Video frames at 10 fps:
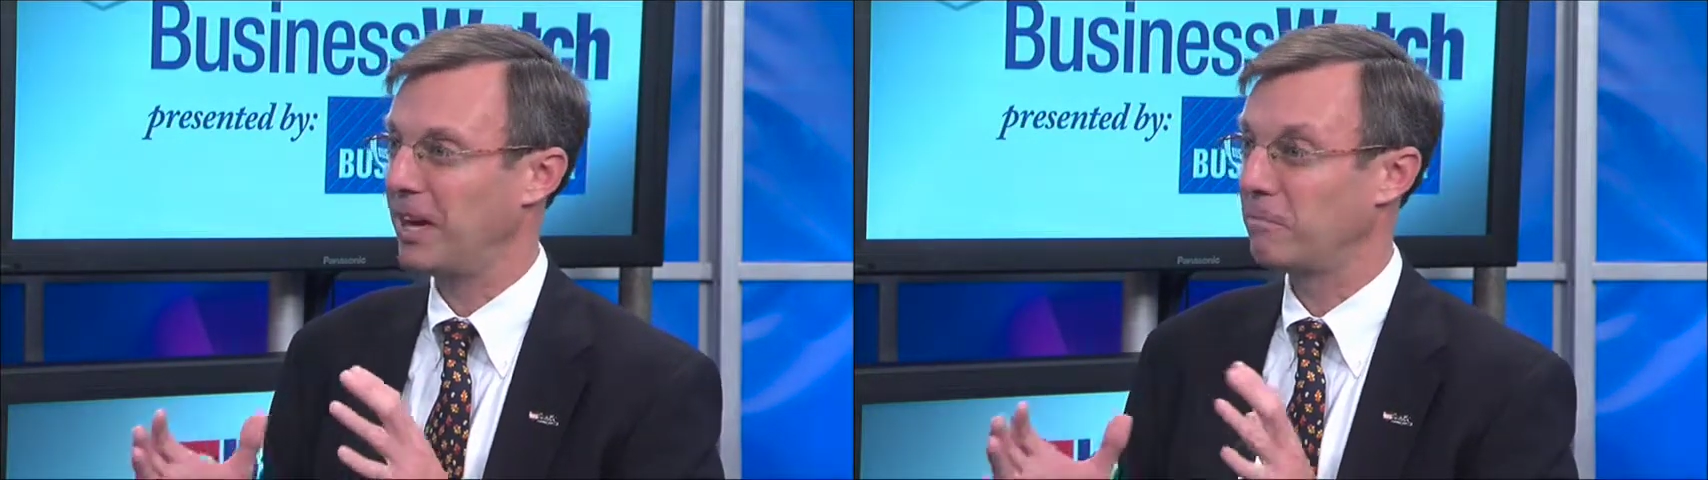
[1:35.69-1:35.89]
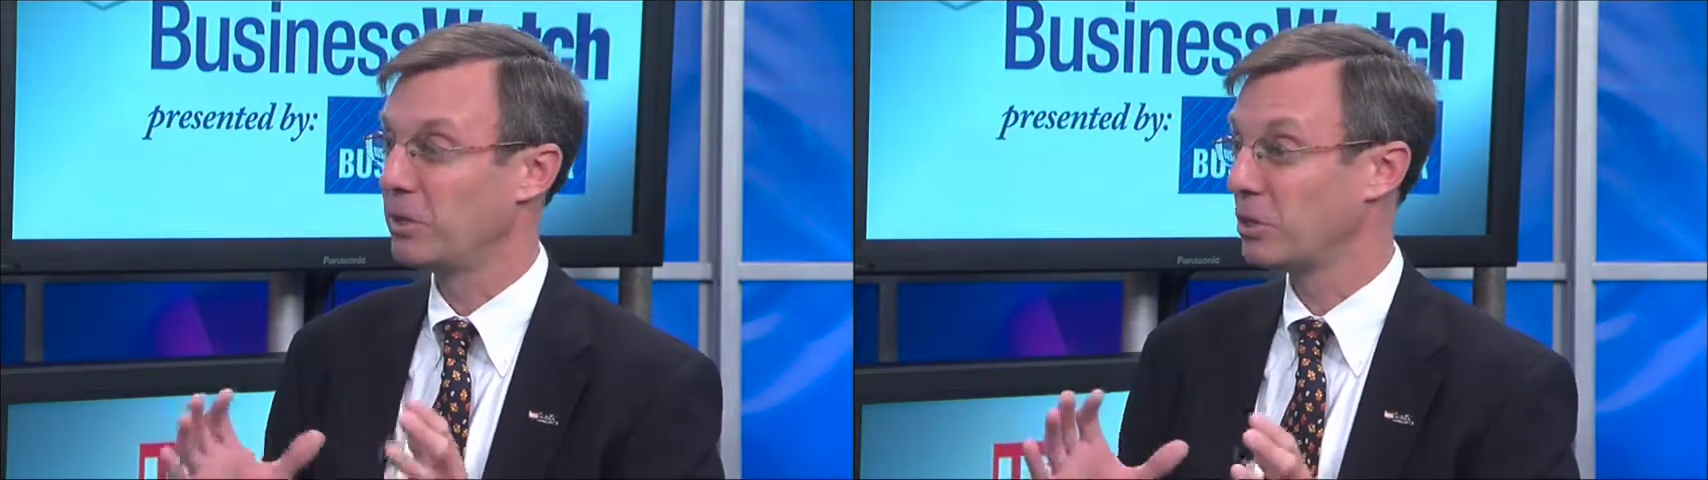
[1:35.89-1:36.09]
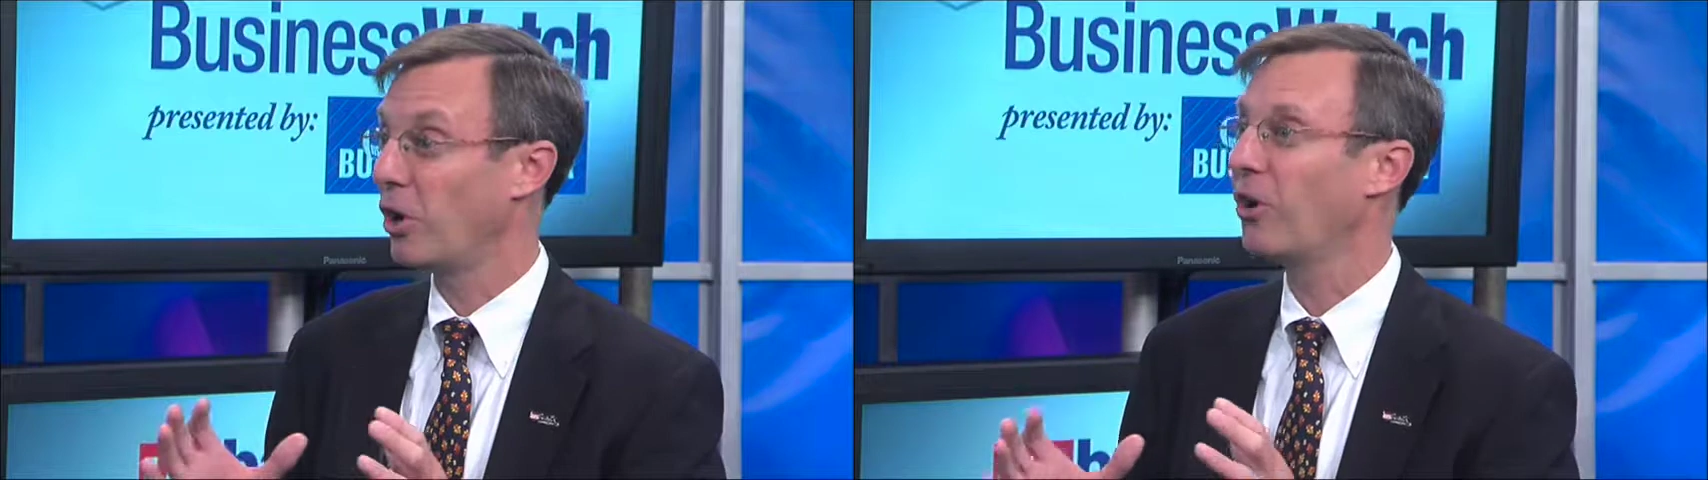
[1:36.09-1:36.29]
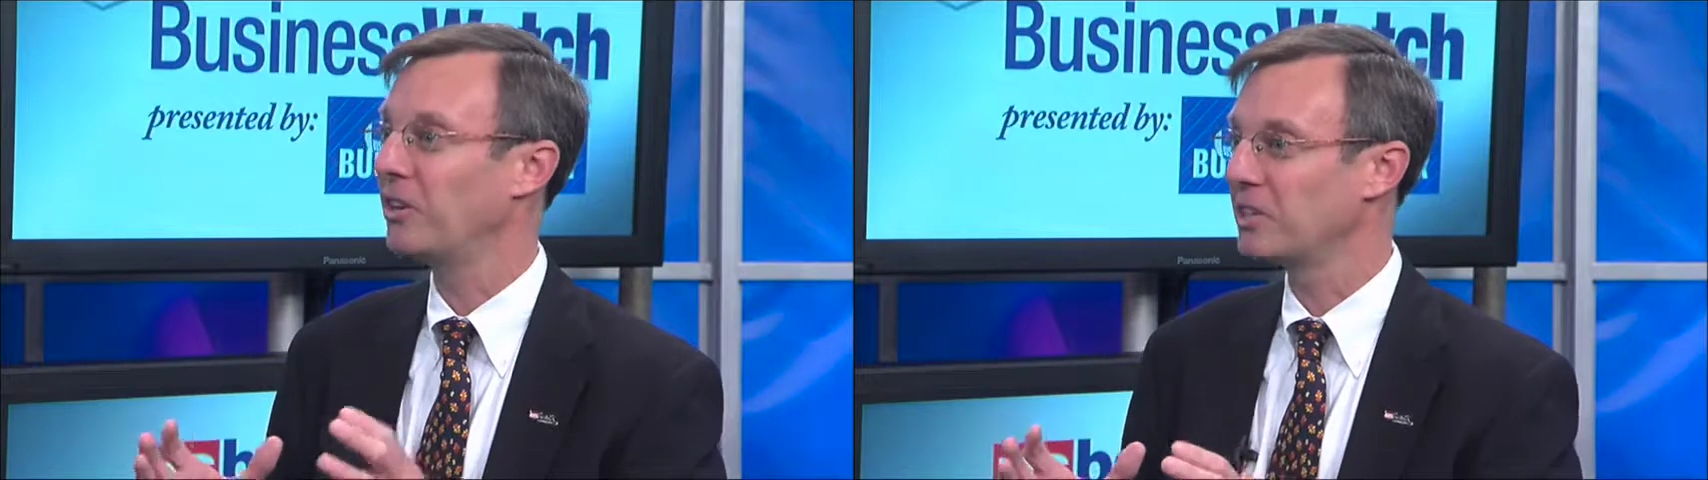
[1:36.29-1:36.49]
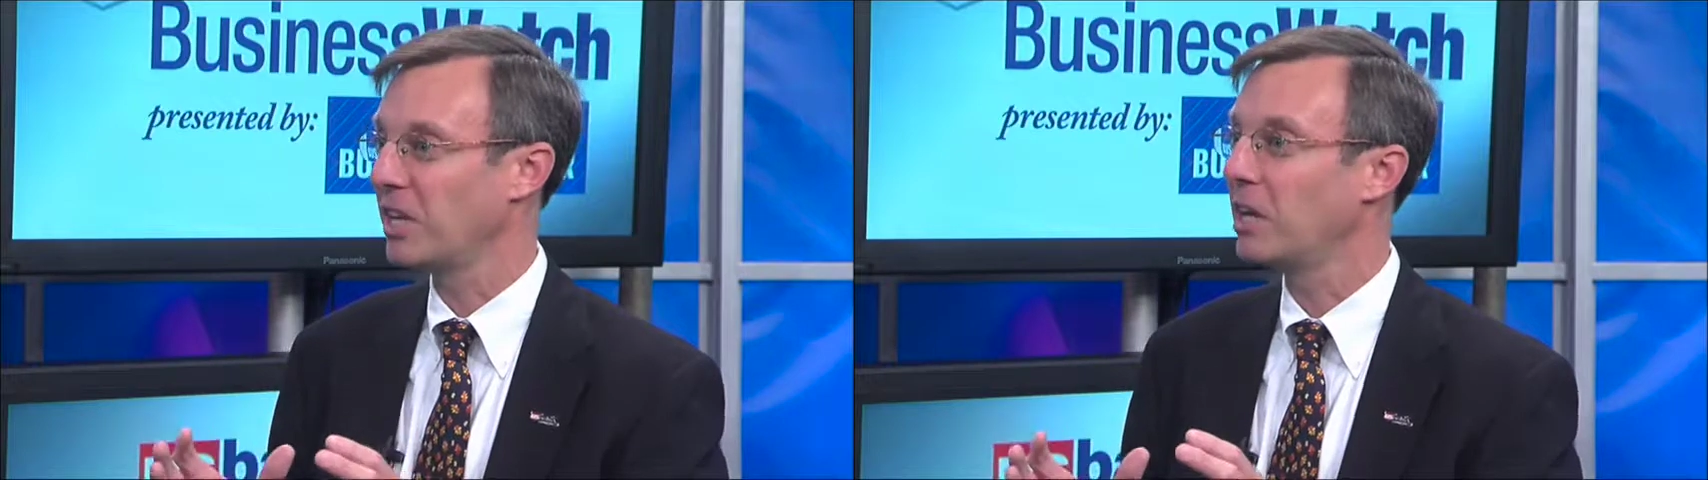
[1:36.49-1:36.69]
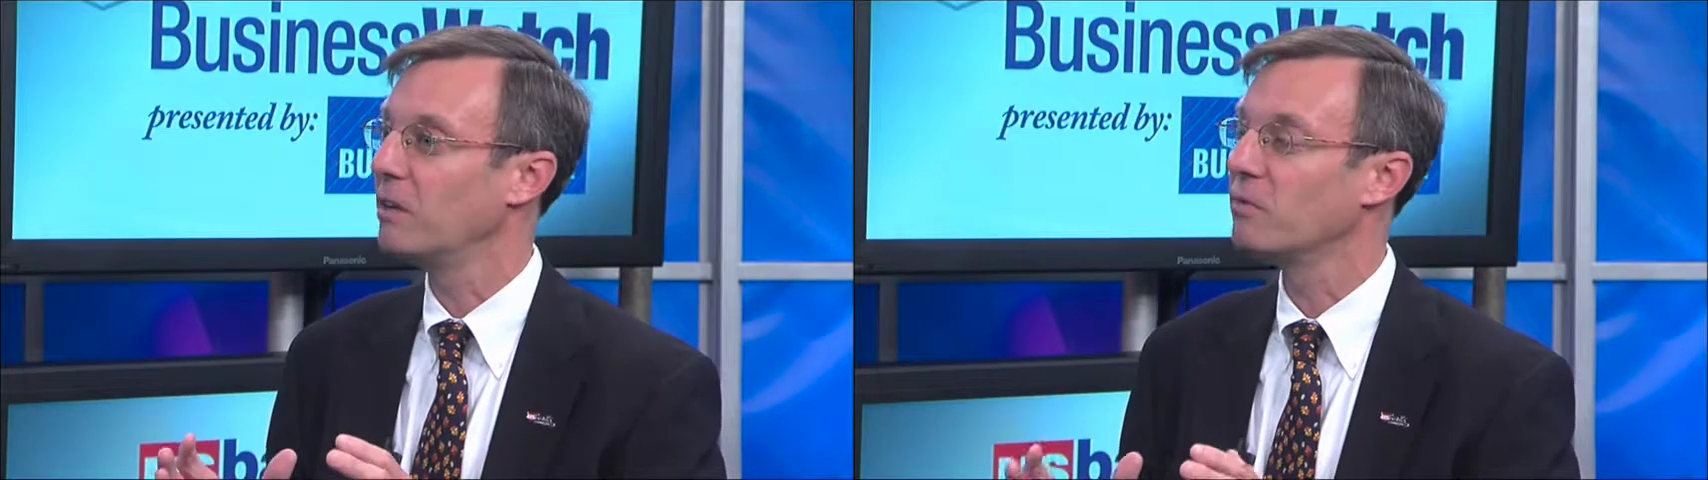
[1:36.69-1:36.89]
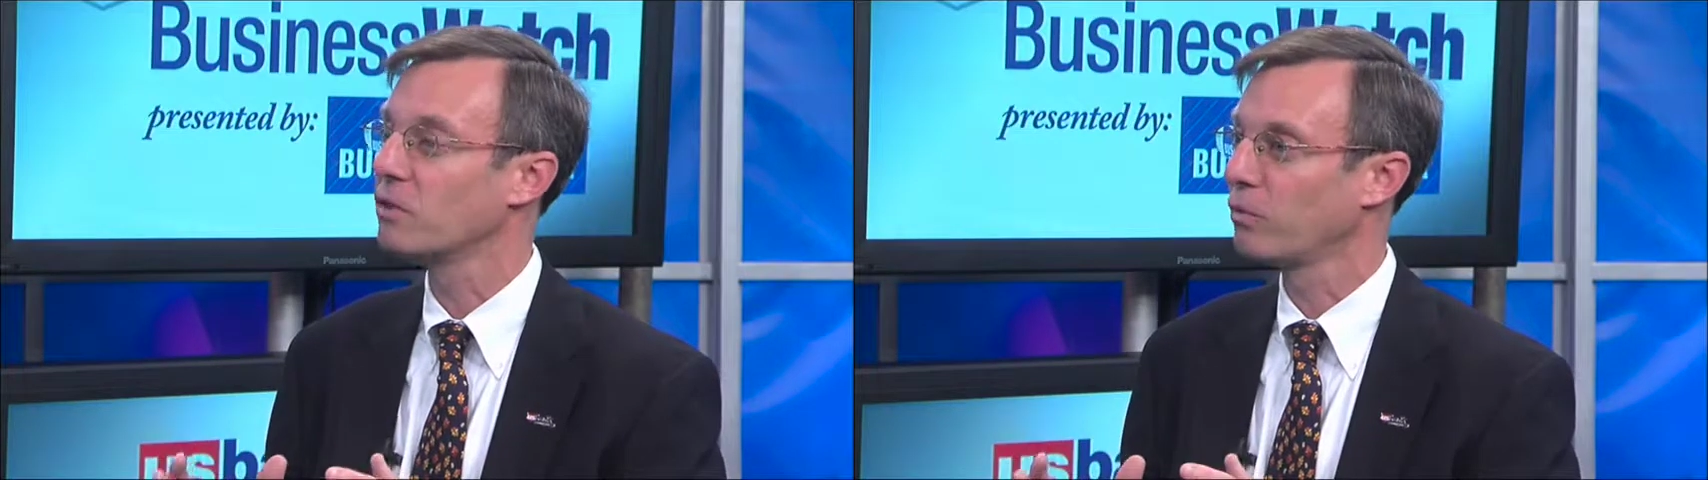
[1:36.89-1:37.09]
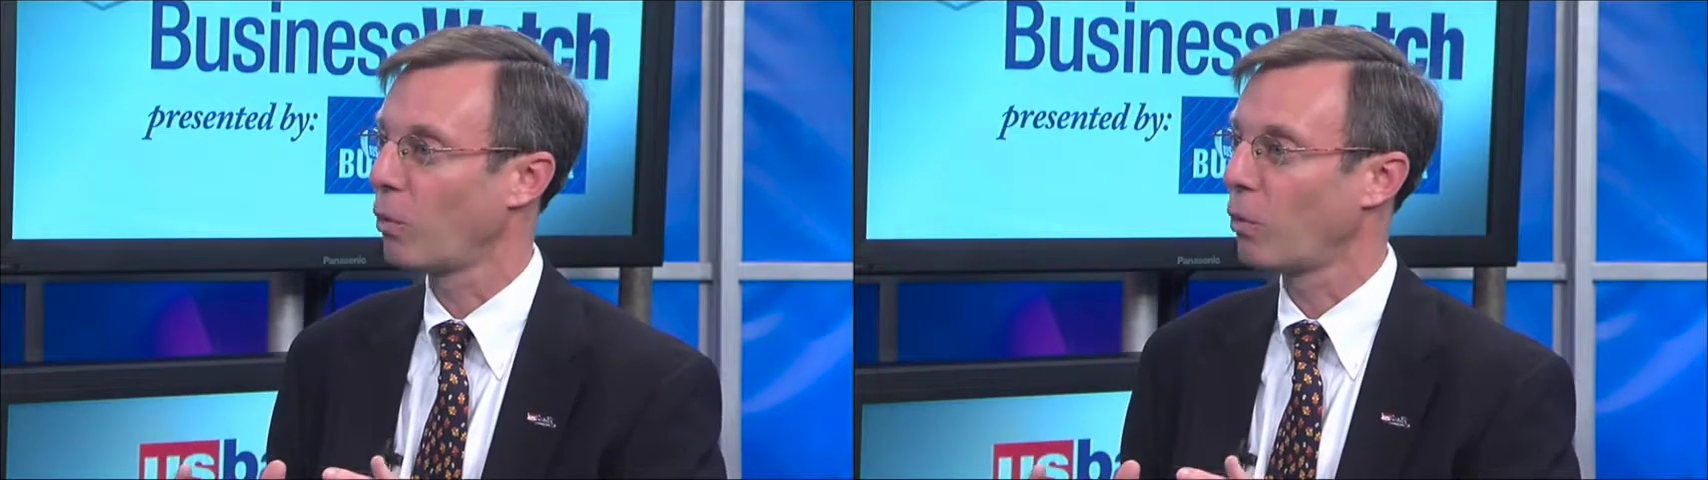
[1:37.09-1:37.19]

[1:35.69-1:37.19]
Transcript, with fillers: of bizarre incentives